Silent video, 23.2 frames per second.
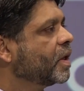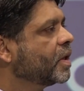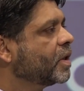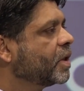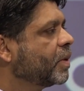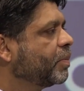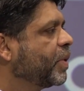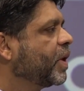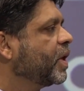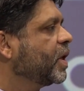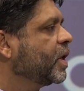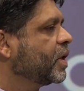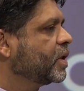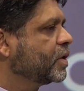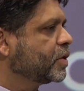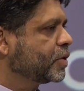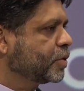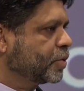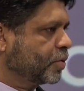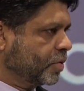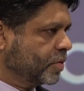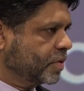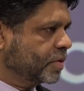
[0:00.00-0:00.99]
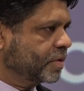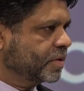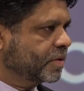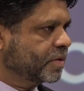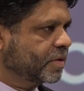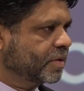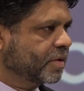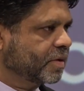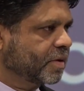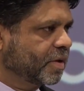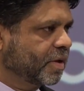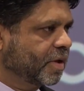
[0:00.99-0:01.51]
the building is
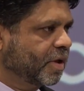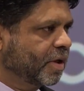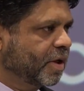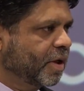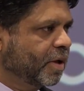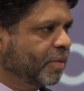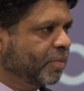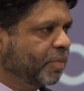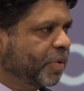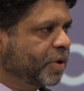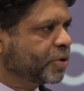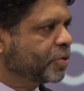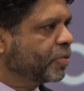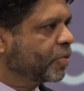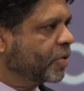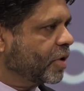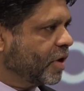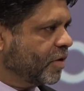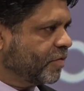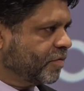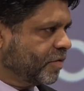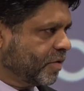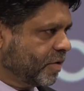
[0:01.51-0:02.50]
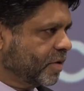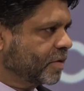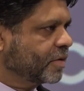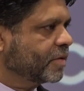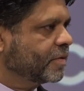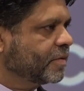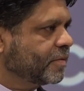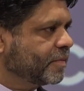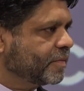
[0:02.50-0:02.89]
yours. Please look after it.